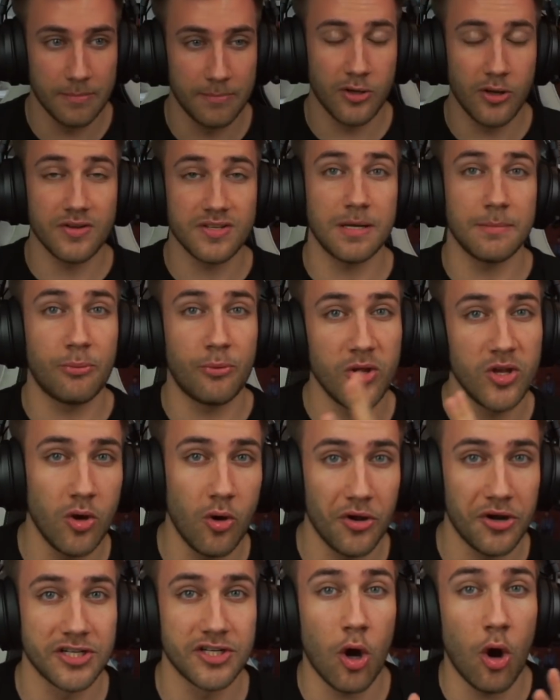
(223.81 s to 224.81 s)
Because I
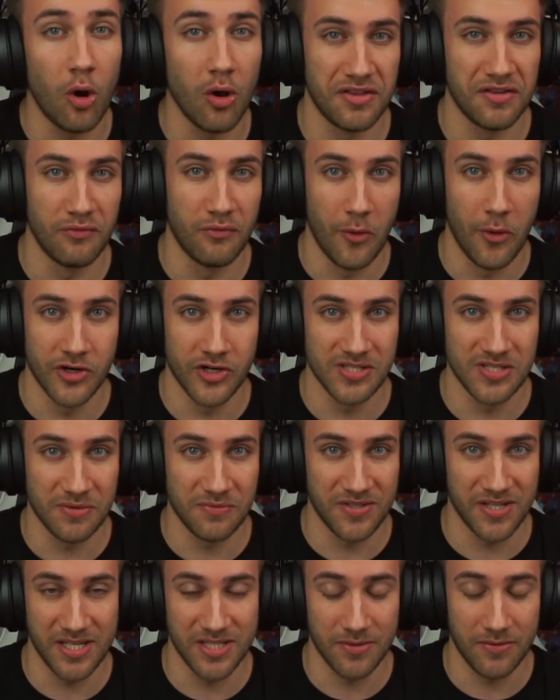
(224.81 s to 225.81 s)
pre-ordered all the versions of
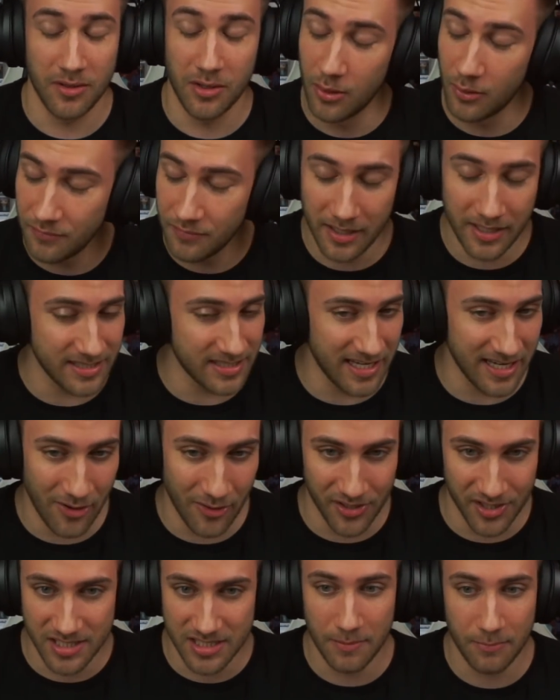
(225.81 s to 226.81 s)
Taste of Love. I say how
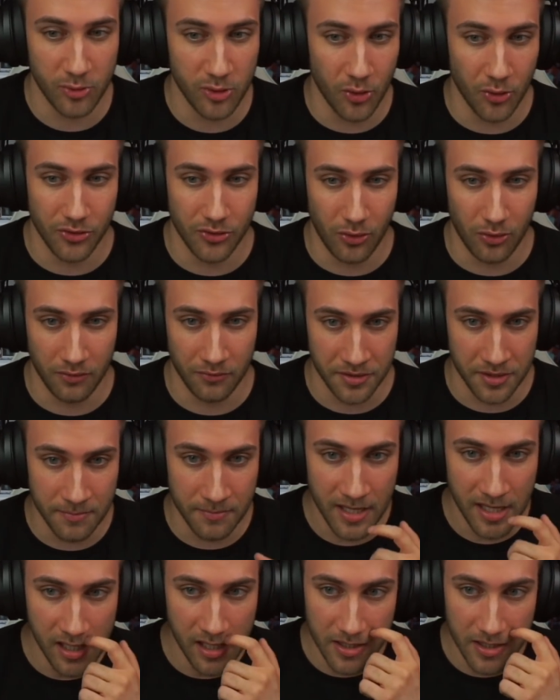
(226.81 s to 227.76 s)
it is, I pre-ordered all of them.